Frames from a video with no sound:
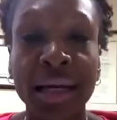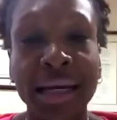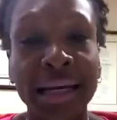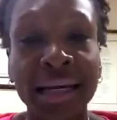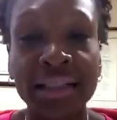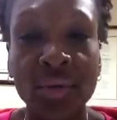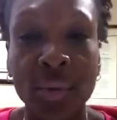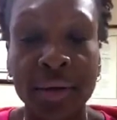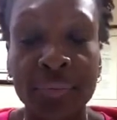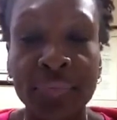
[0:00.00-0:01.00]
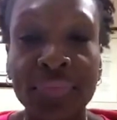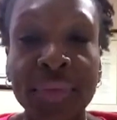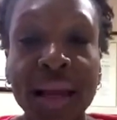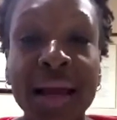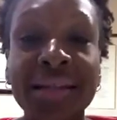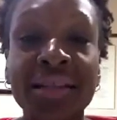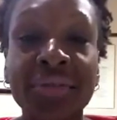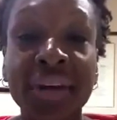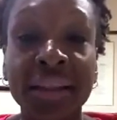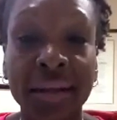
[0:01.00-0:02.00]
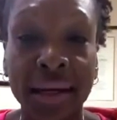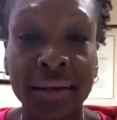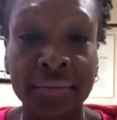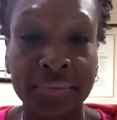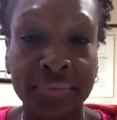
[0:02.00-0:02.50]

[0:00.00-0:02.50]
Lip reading: And guess what? It's a felony.